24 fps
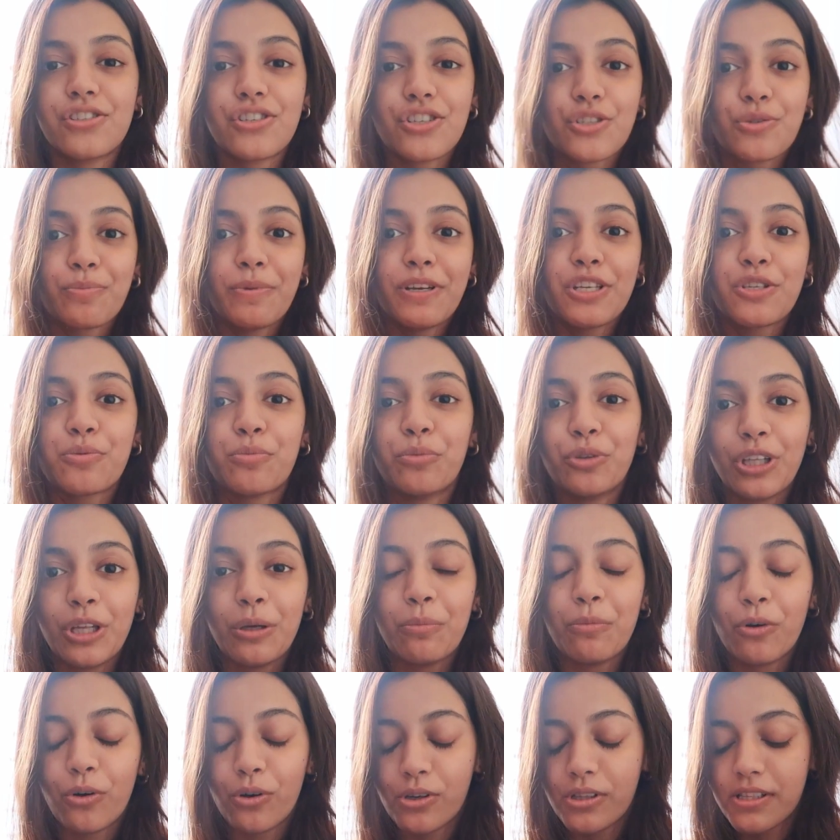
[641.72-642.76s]
just my
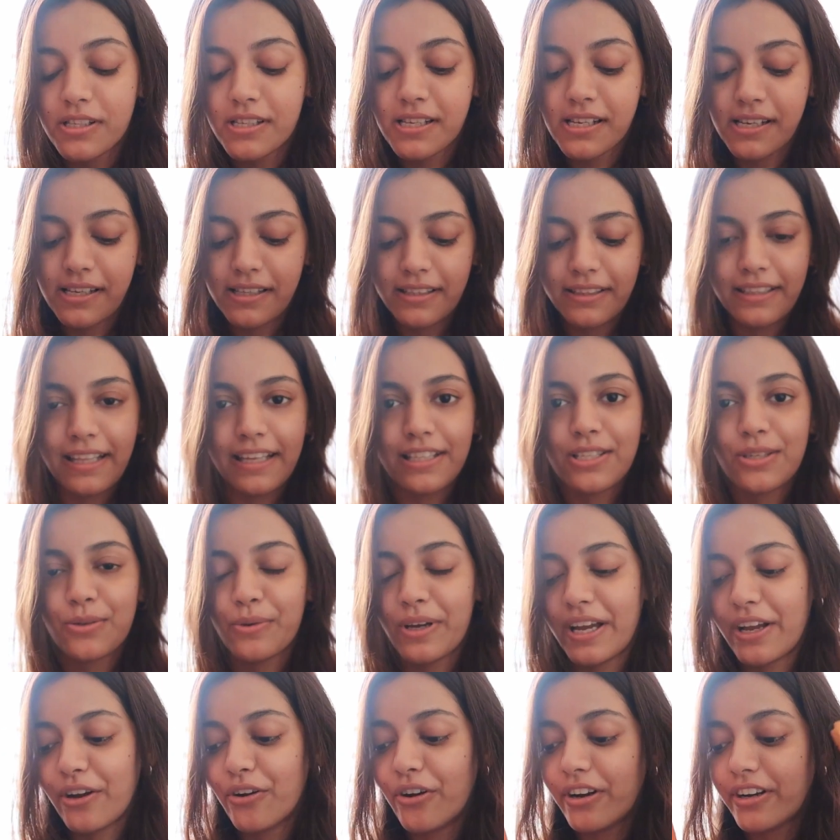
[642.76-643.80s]
smoothie bowls. That's
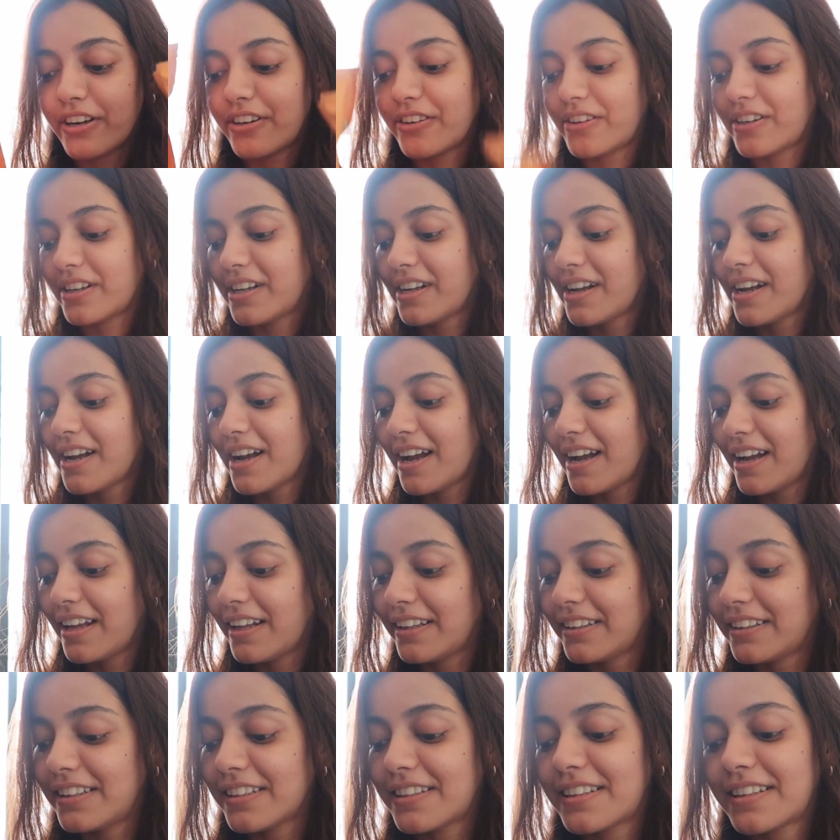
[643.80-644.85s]
why I got it.
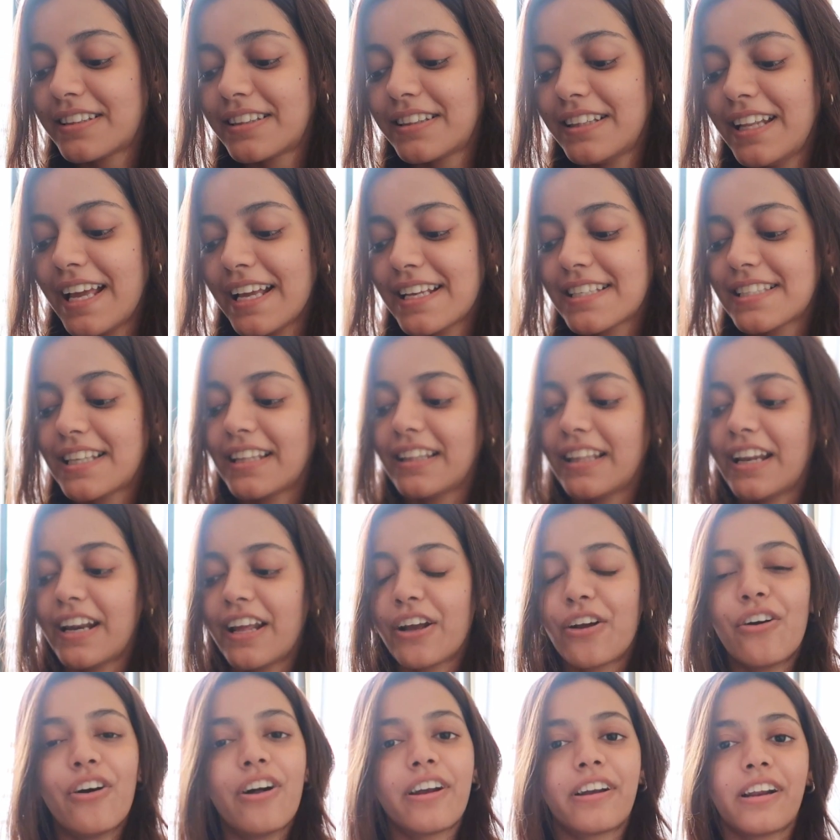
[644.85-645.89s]
The next thing that
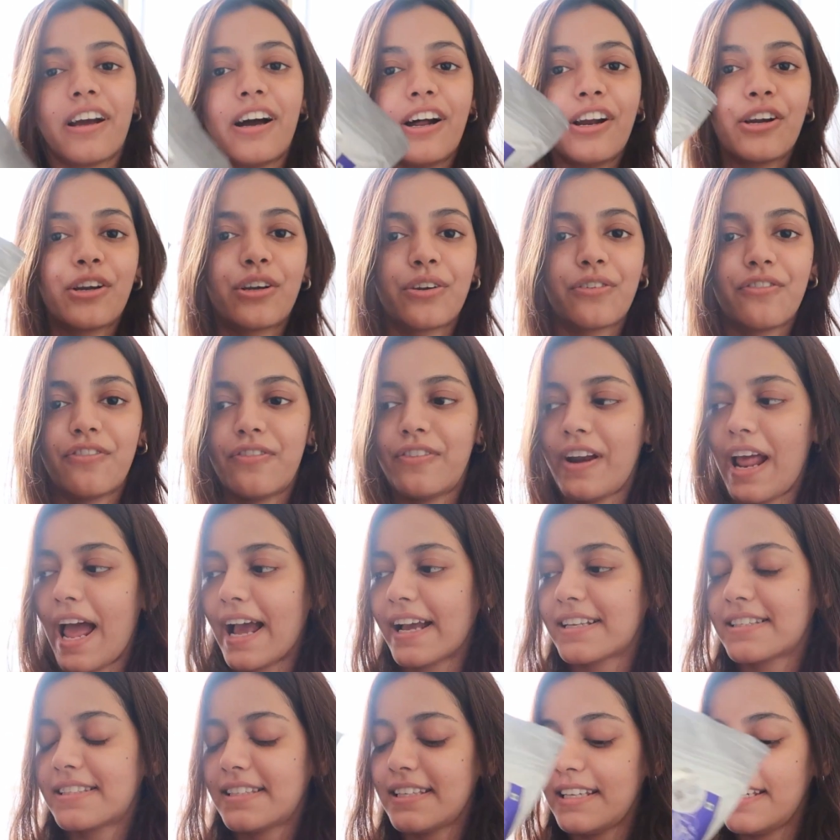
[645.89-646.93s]
I got are
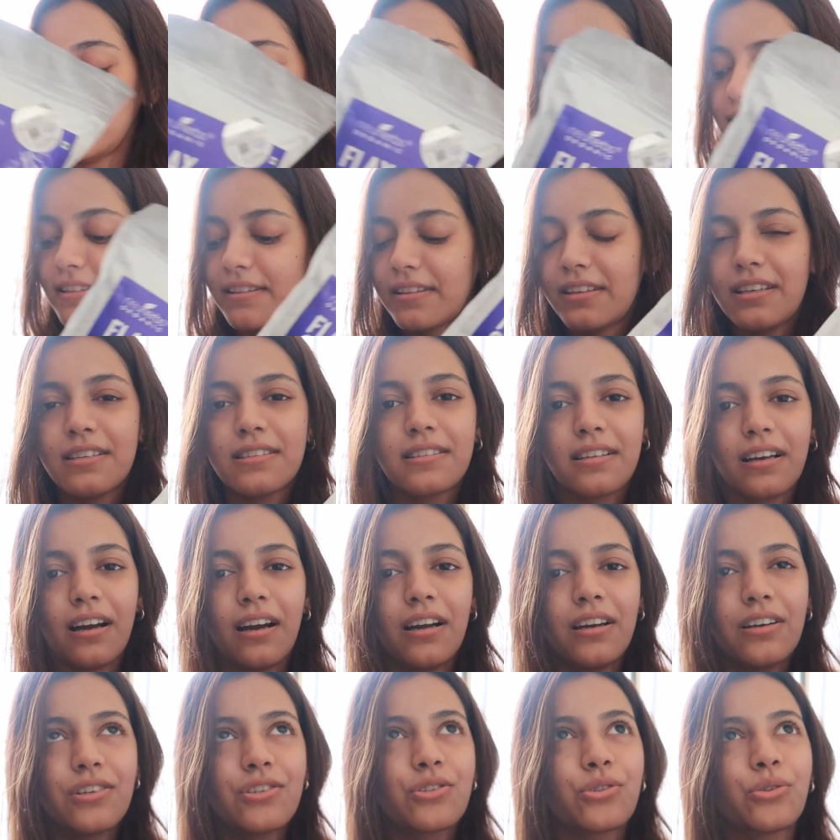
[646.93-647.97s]
flax seeds. These
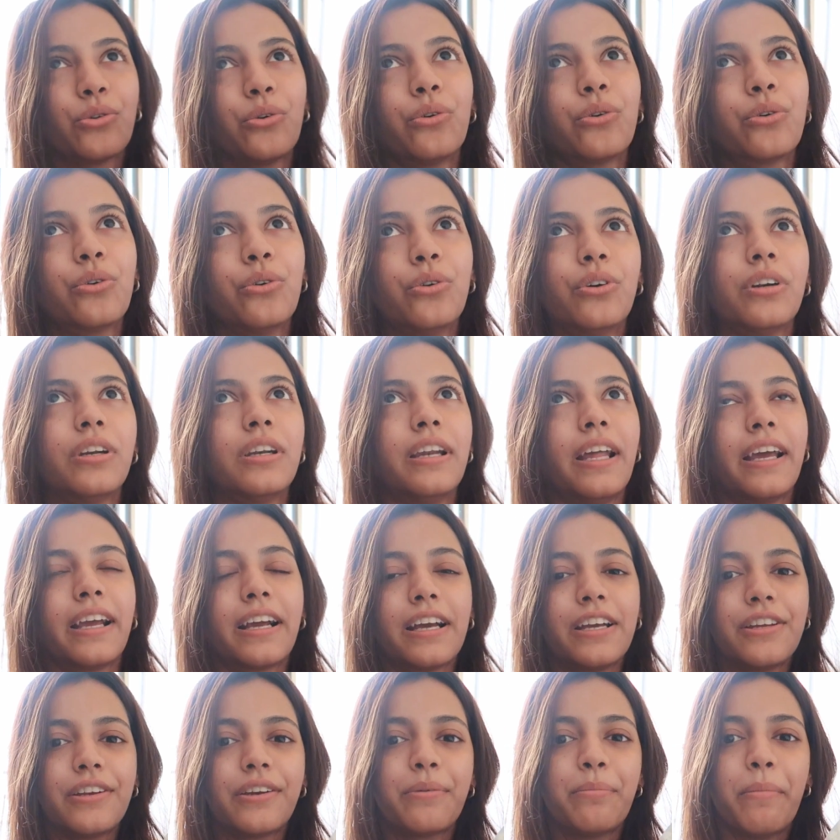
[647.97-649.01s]
are so good.
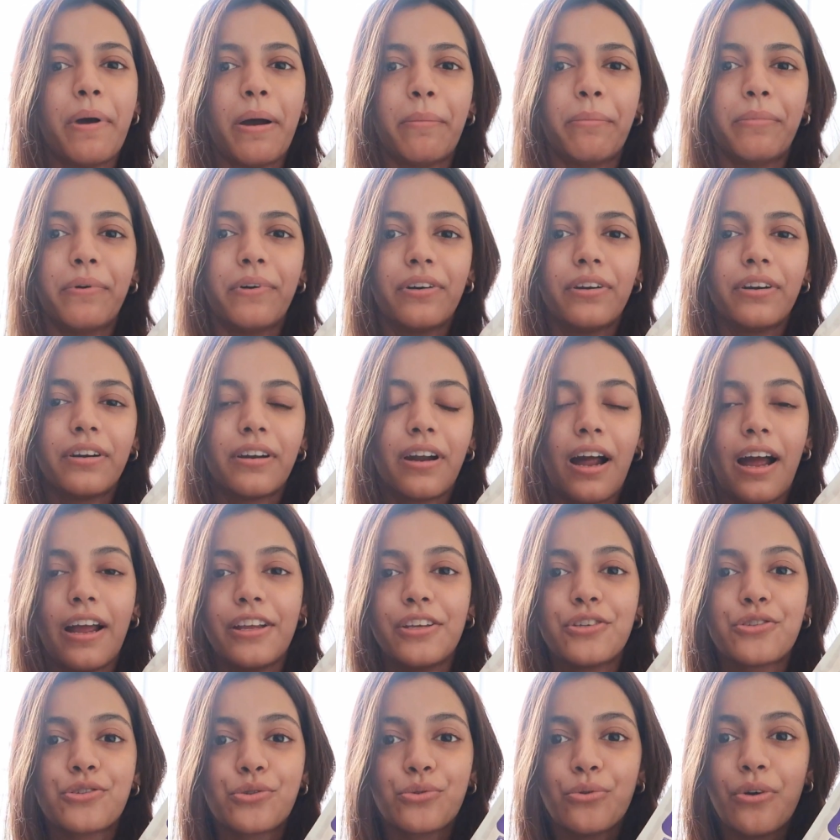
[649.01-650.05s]
Like, I remember
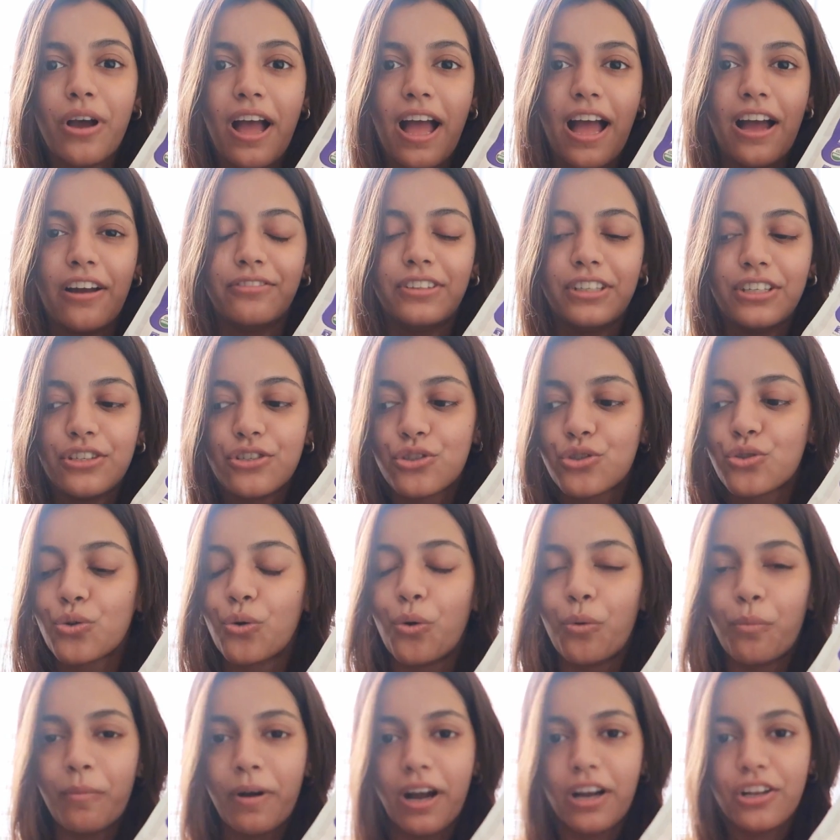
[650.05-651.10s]
I used to have these
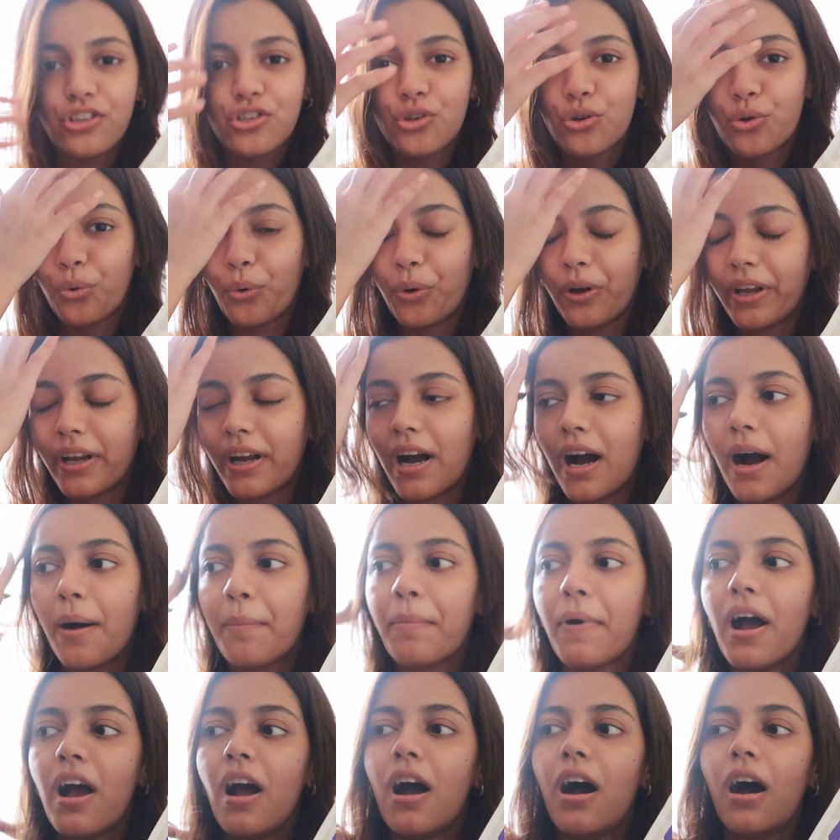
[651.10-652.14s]
so much growing
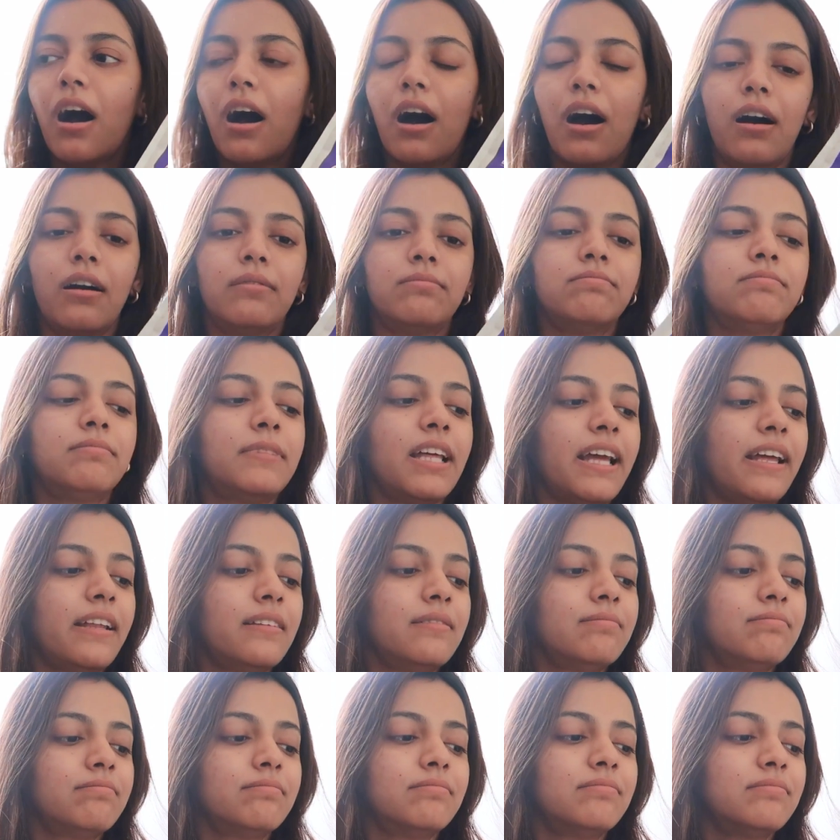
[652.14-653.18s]
up.
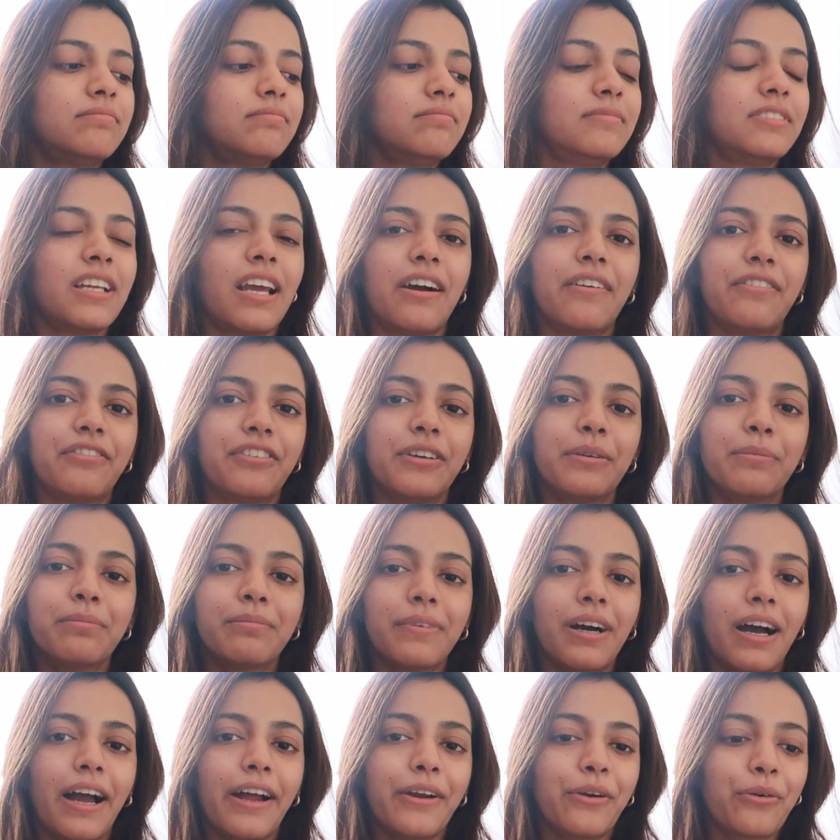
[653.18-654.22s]
Then yeah,
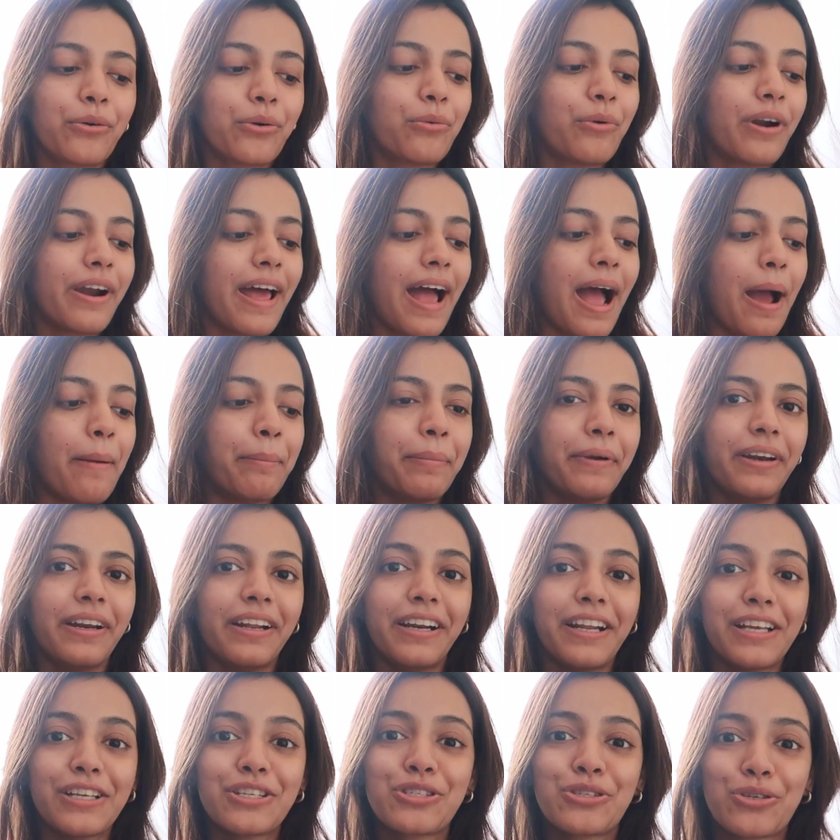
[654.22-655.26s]
I don't know what happened
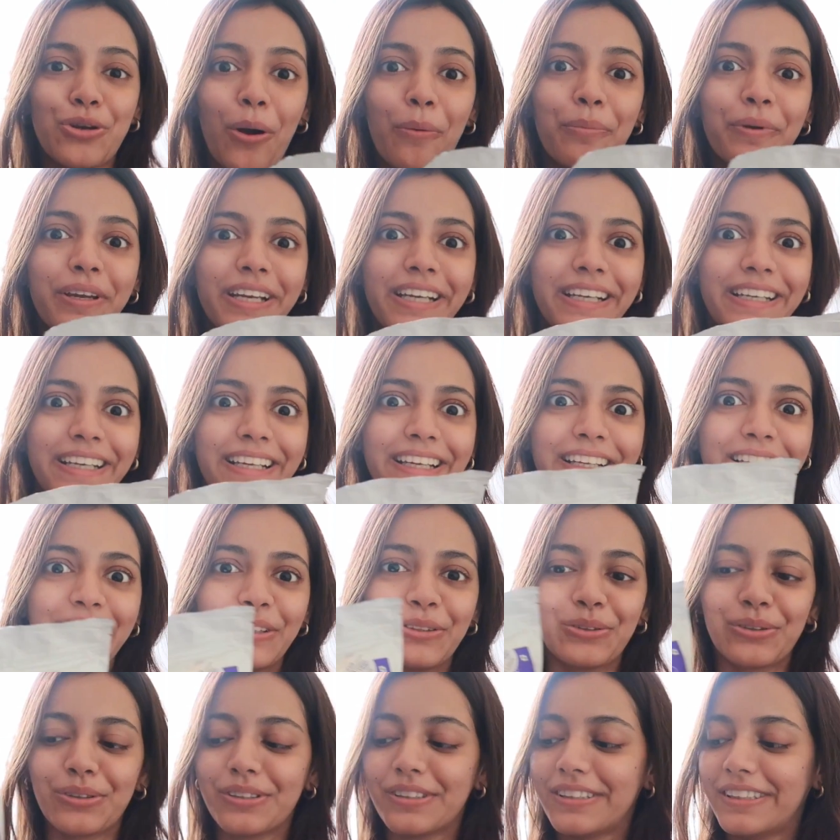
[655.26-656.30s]
and I stopped eating